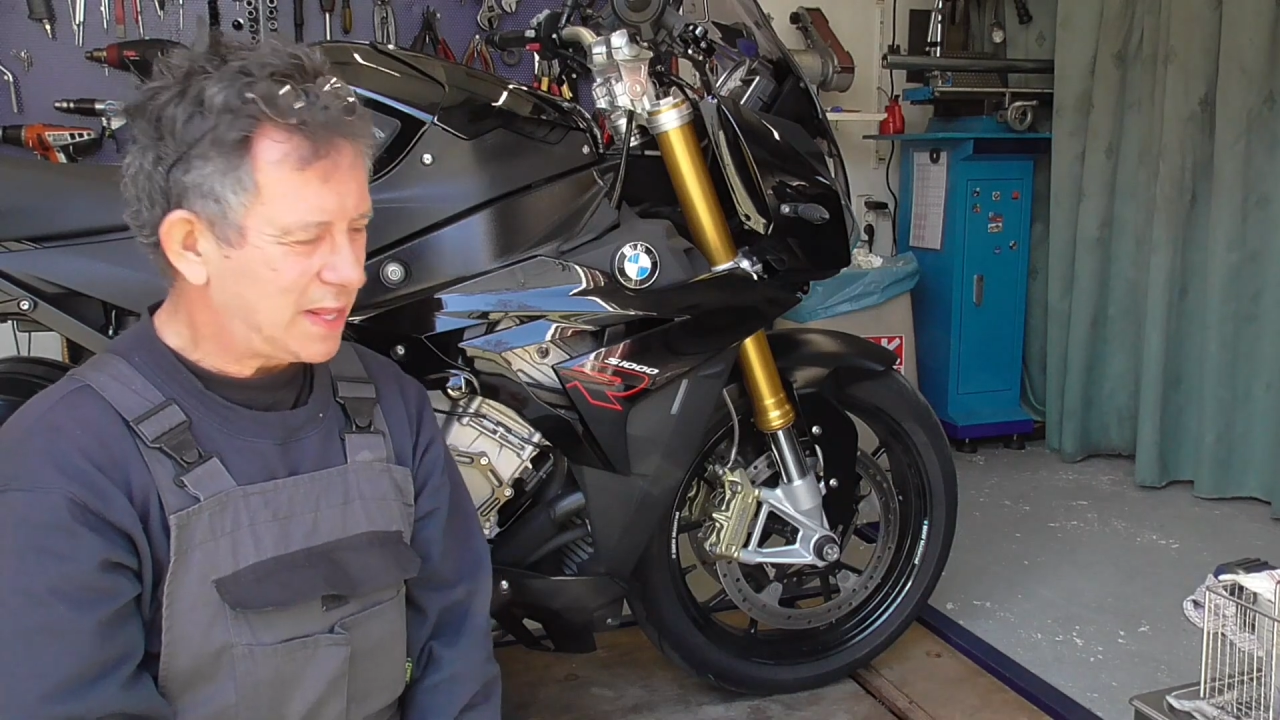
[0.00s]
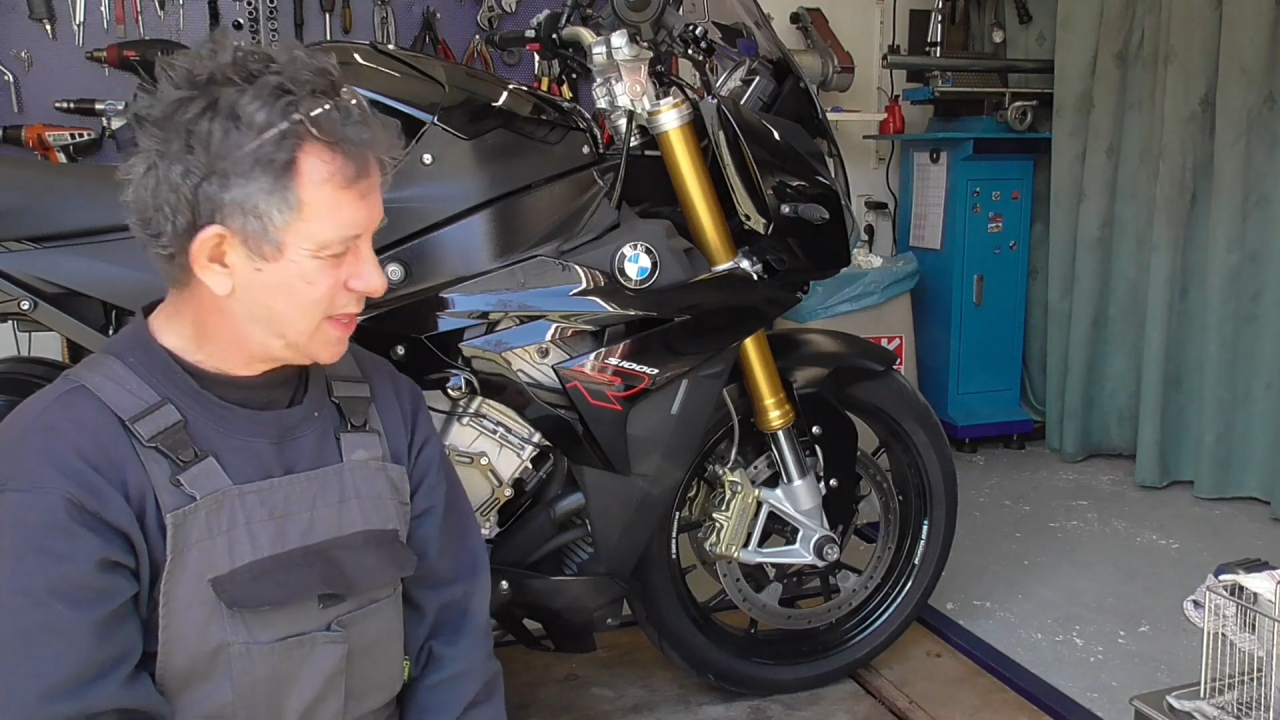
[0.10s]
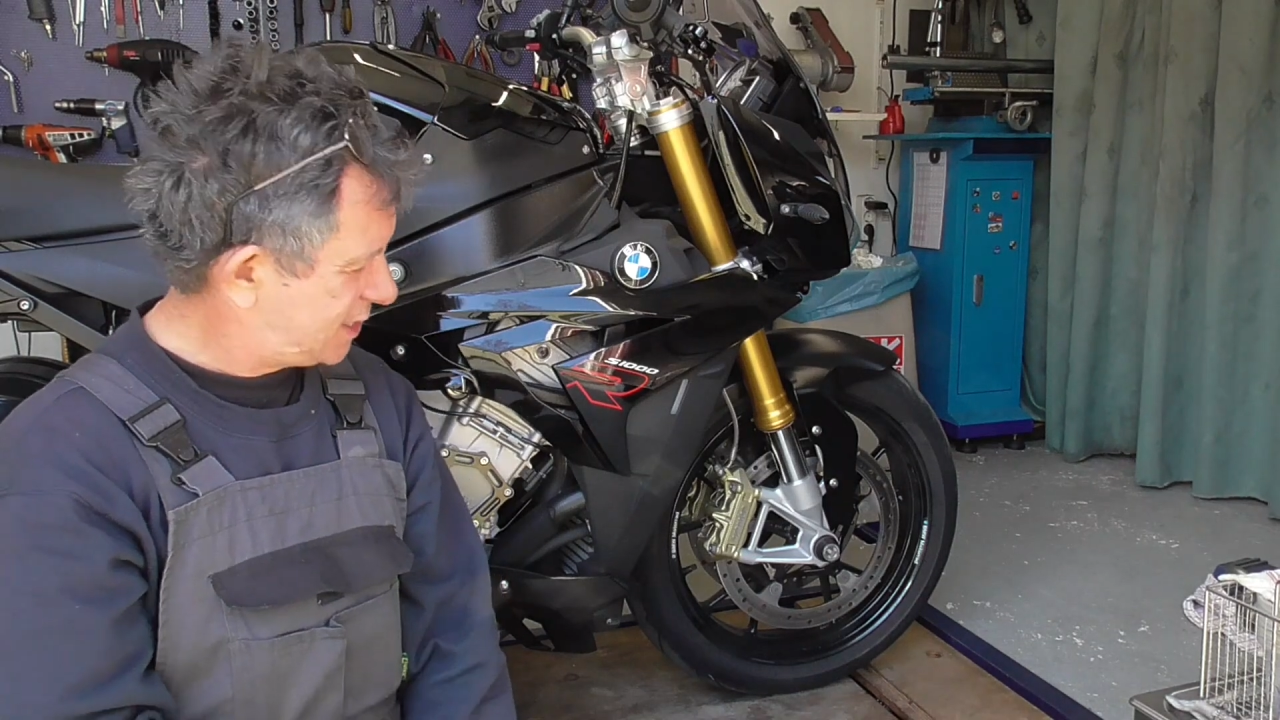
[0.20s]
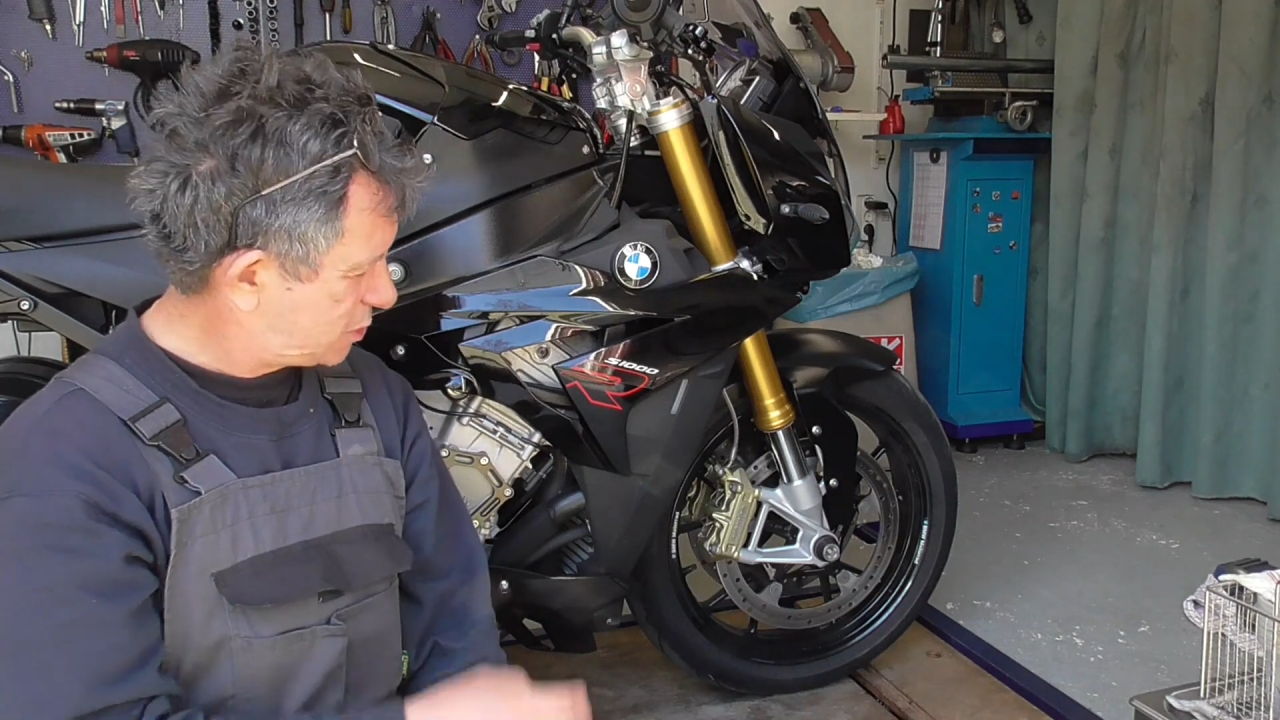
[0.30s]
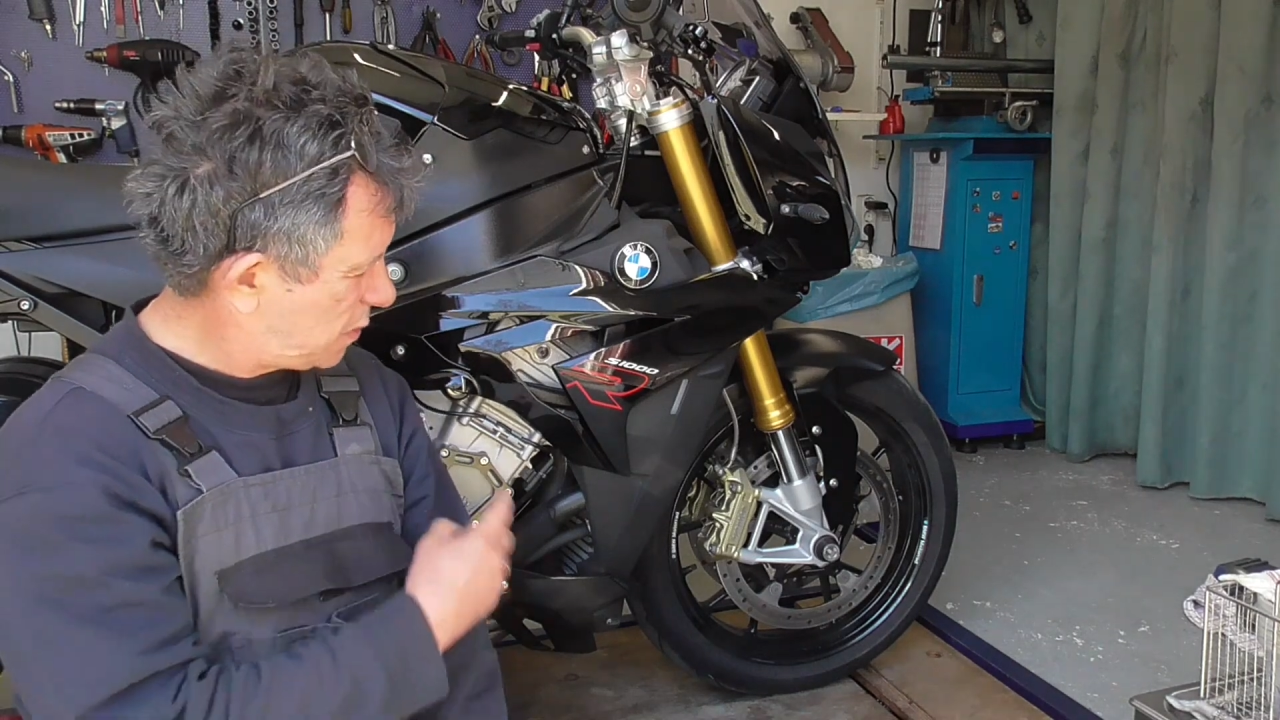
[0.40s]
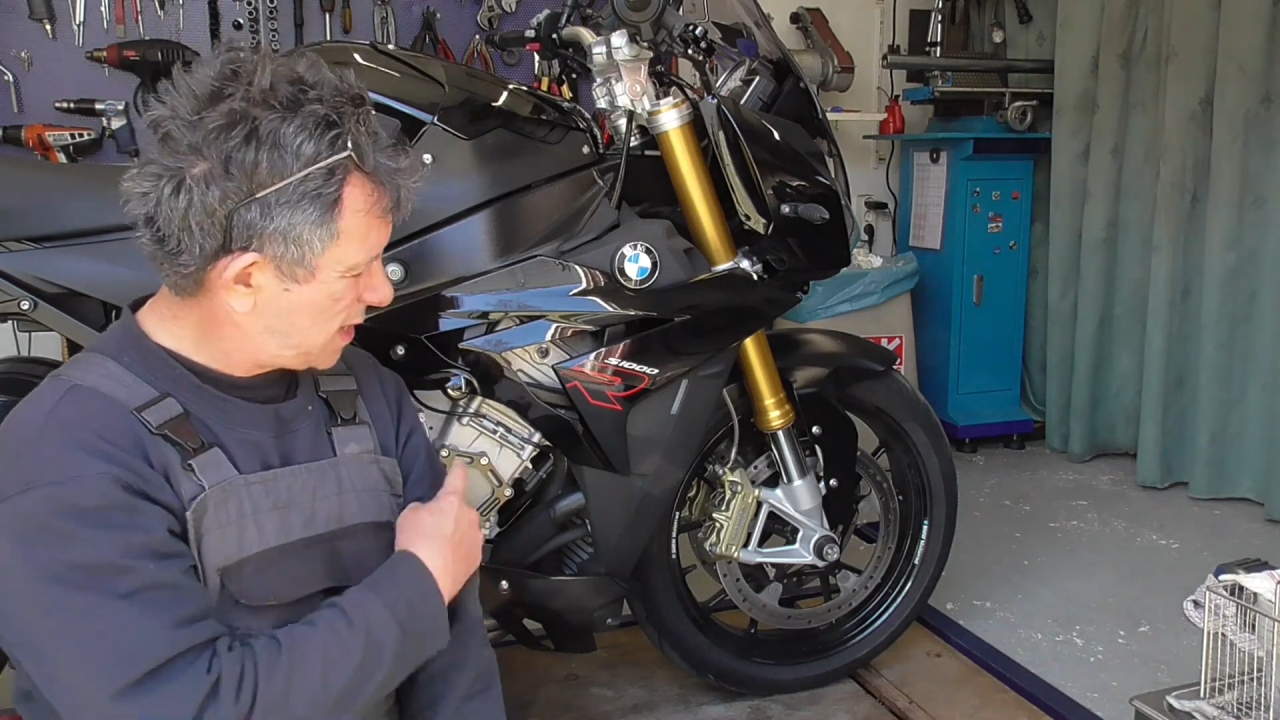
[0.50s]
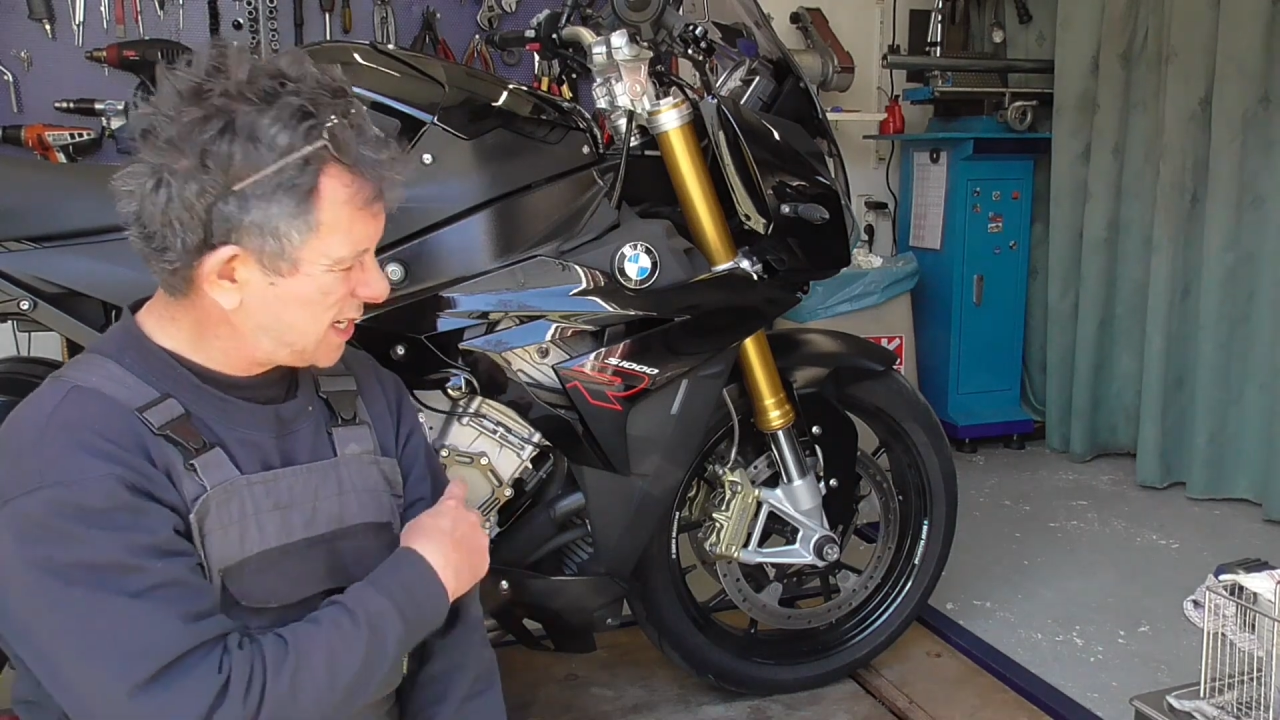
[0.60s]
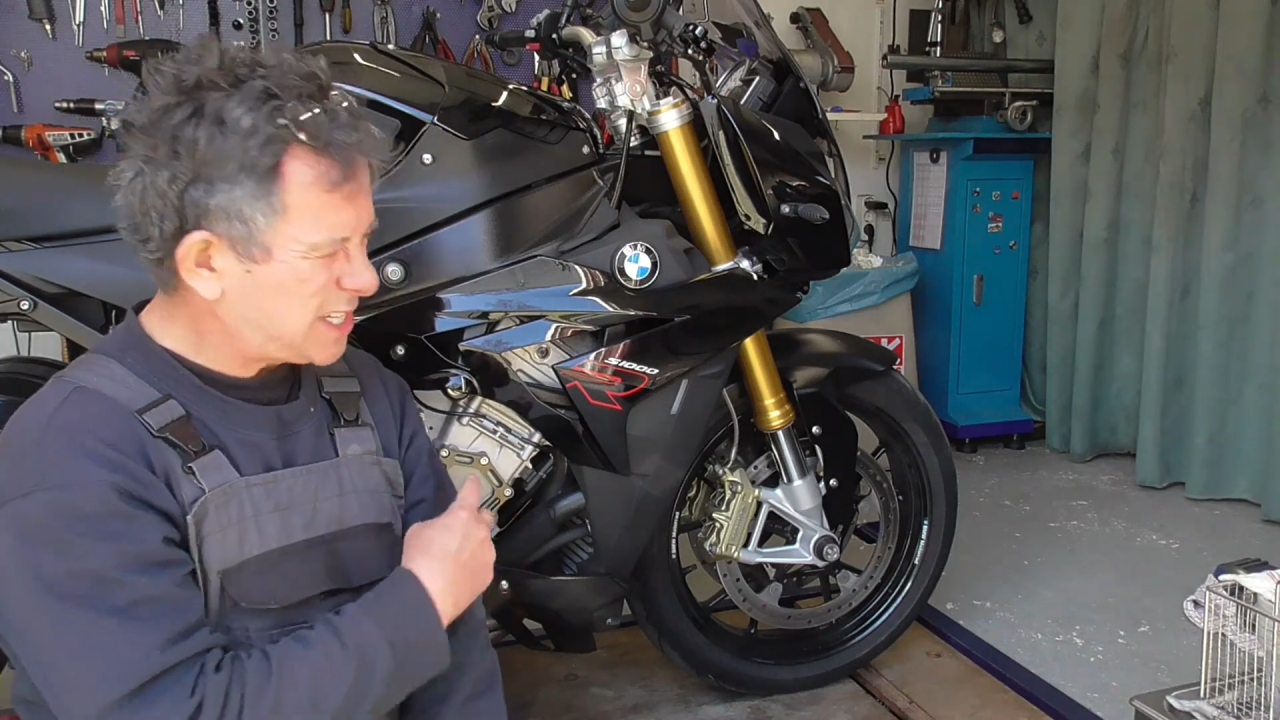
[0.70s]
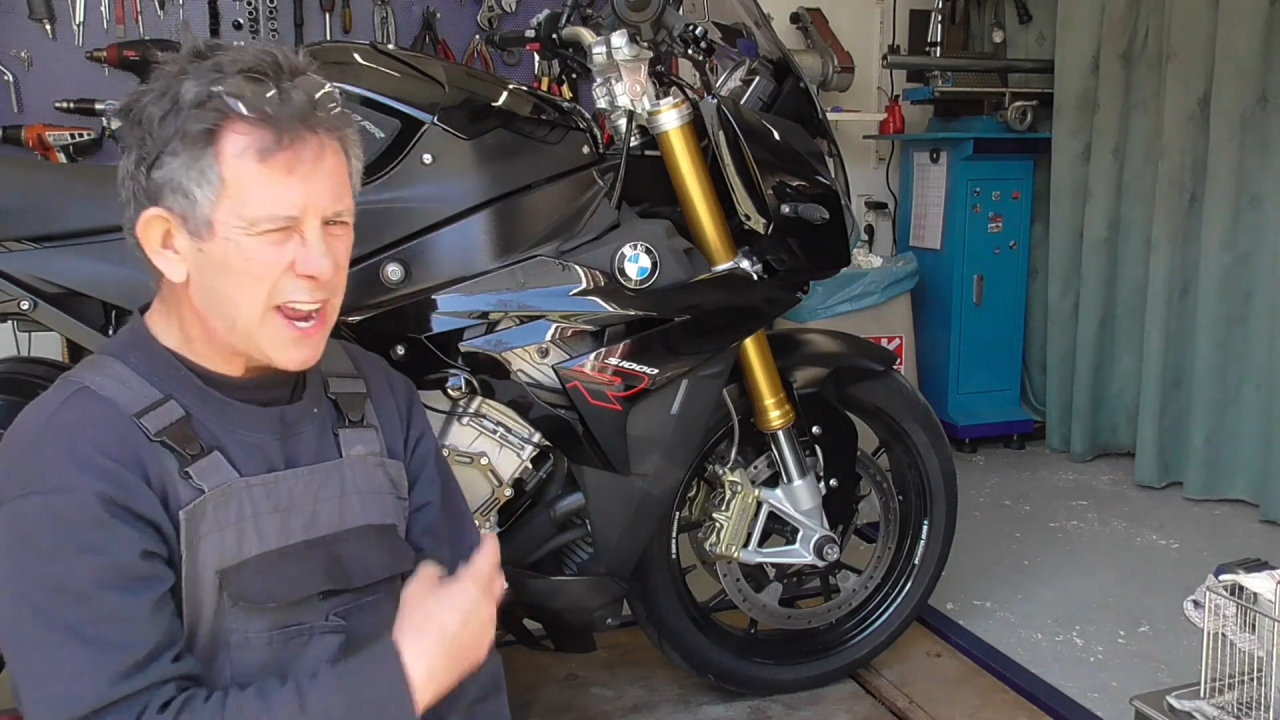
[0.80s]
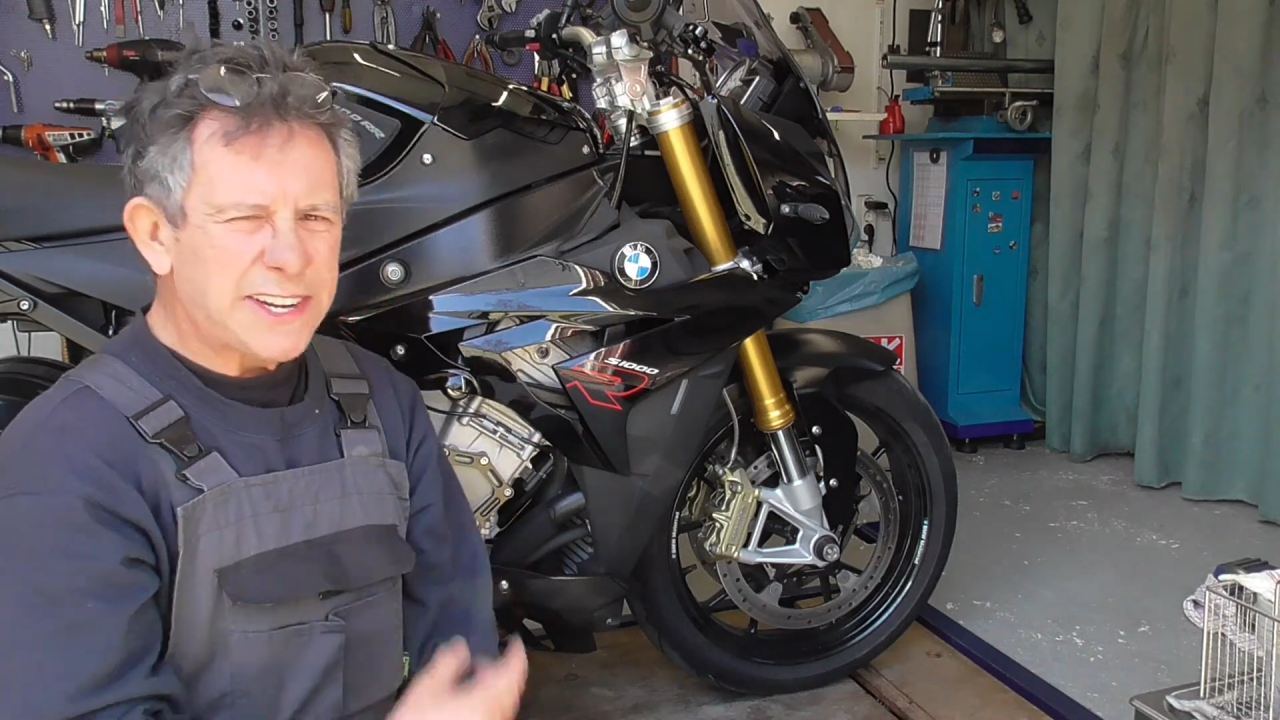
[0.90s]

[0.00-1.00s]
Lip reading: and this one is